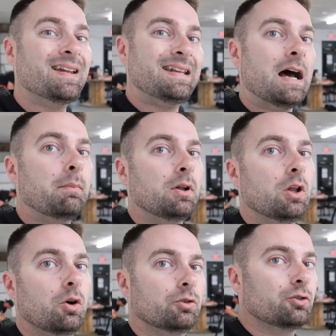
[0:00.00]
down
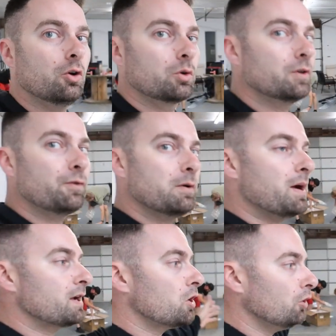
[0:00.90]
below. So good friend of
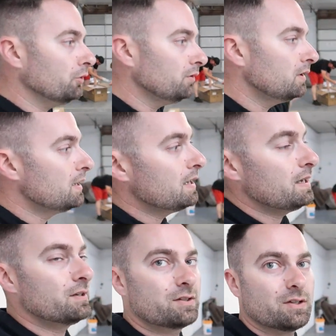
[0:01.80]
mine, Colton,
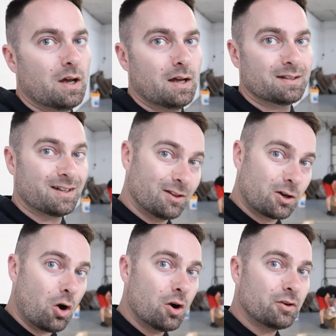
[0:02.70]
he's
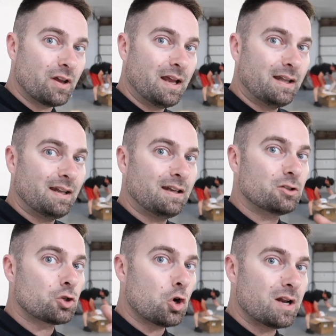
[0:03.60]
selling cars and then
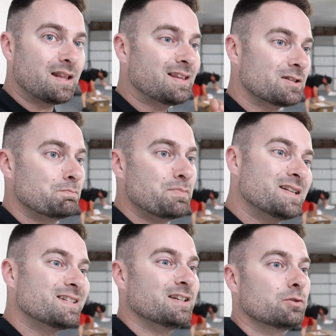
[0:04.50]
starting this
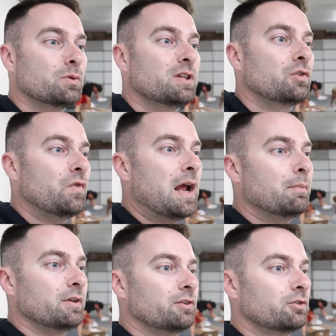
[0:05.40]
business with his
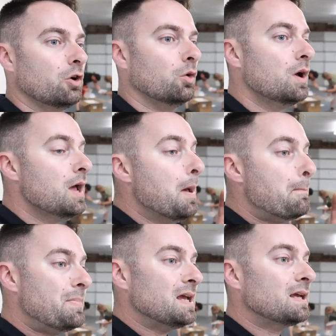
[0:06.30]
family. So
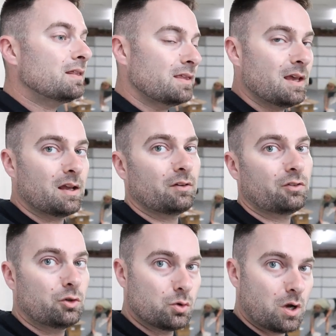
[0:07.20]
big
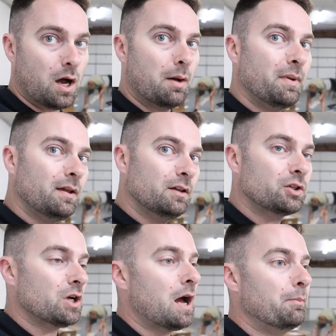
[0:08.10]
things to come in the
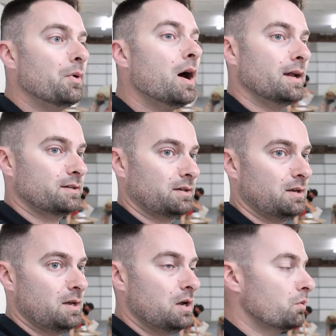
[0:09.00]
shop,
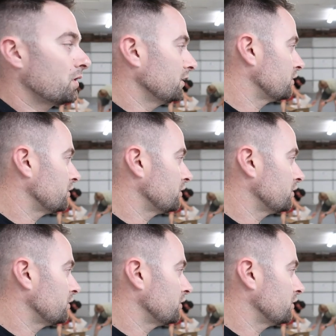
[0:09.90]
but we're gonna